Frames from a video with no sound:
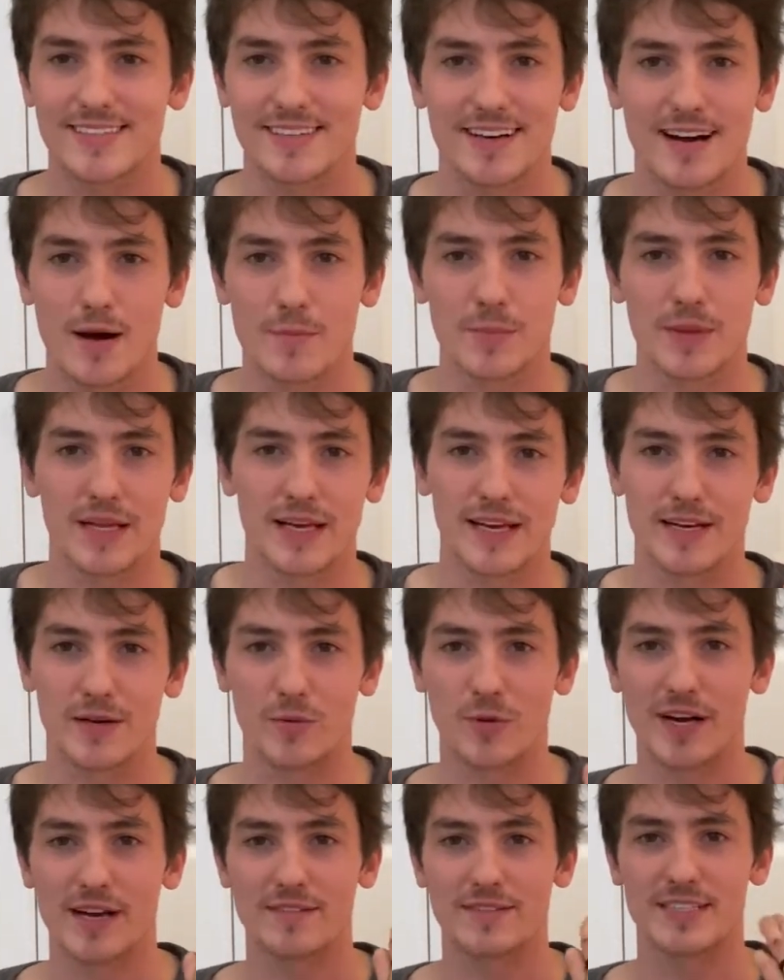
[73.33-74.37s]
a complicated
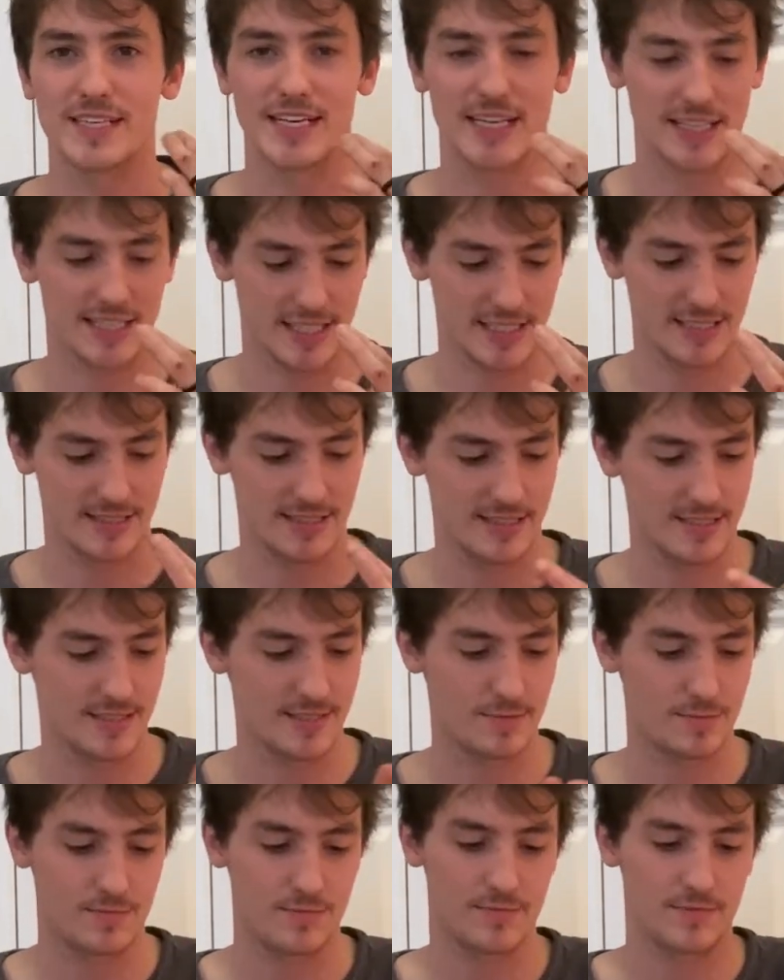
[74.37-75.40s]
way of saying he's
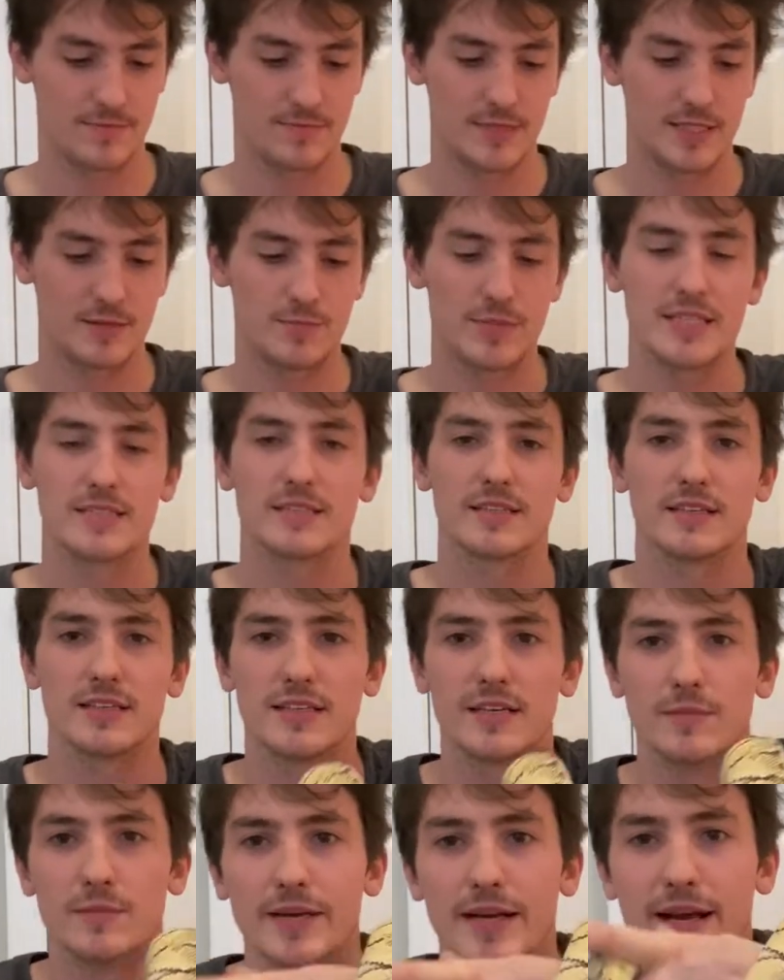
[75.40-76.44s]
basically
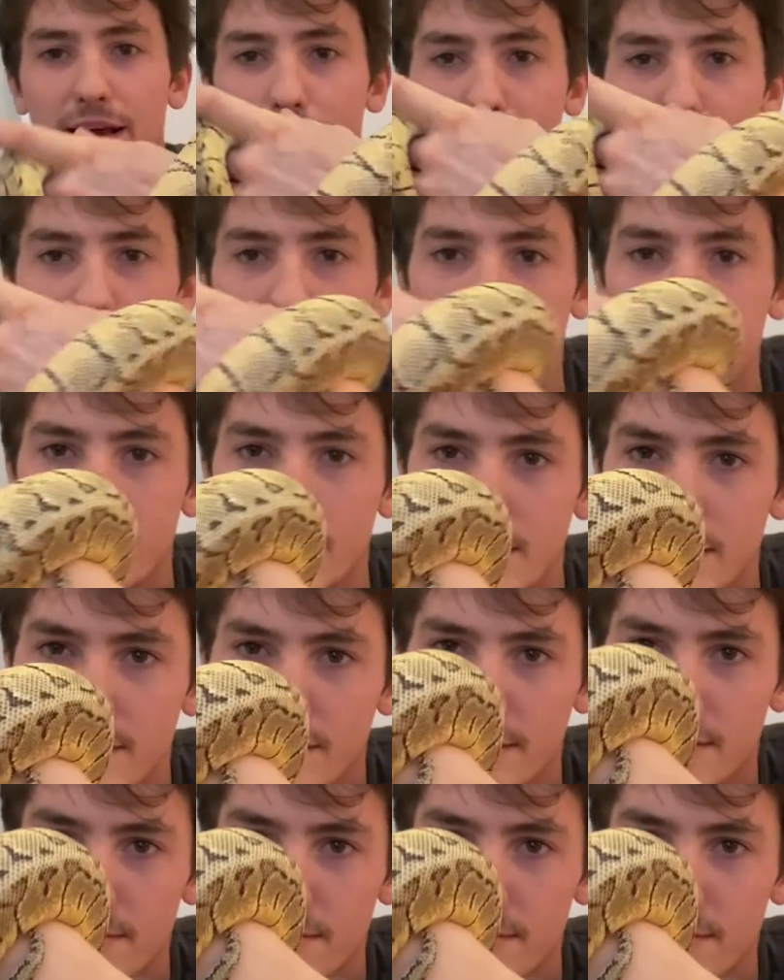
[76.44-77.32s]
a banana peel. He's